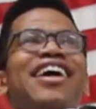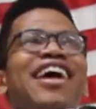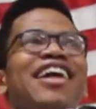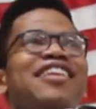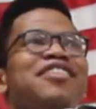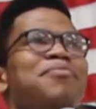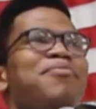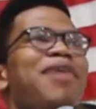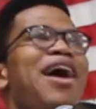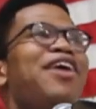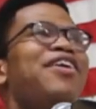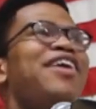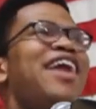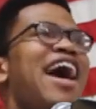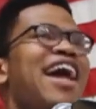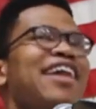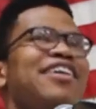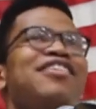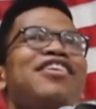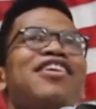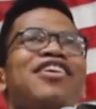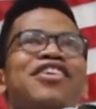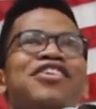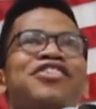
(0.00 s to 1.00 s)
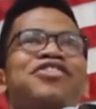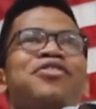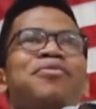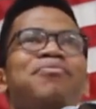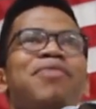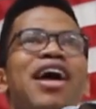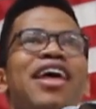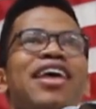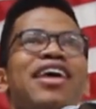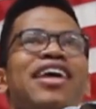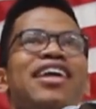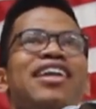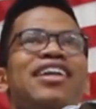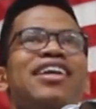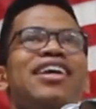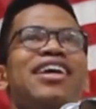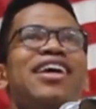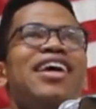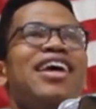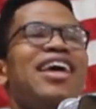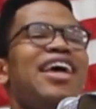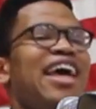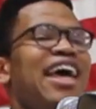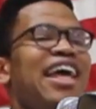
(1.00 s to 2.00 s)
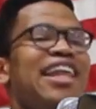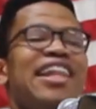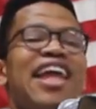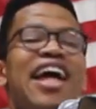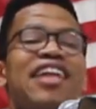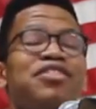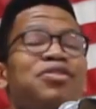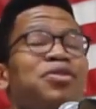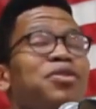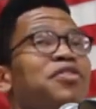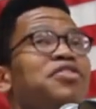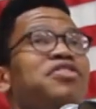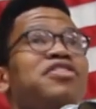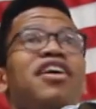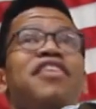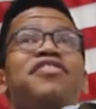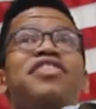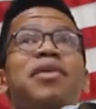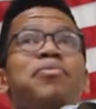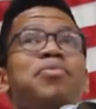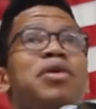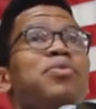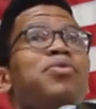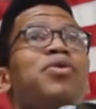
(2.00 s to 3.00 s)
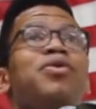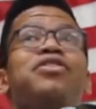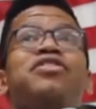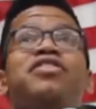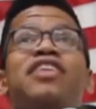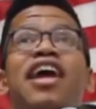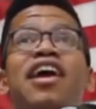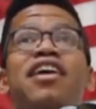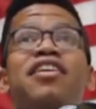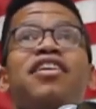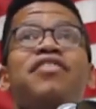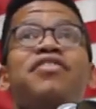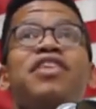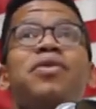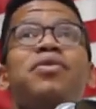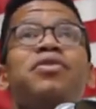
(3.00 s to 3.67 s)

It's about Nat Turner's rebellion, and that sort of stuff that people were scared of.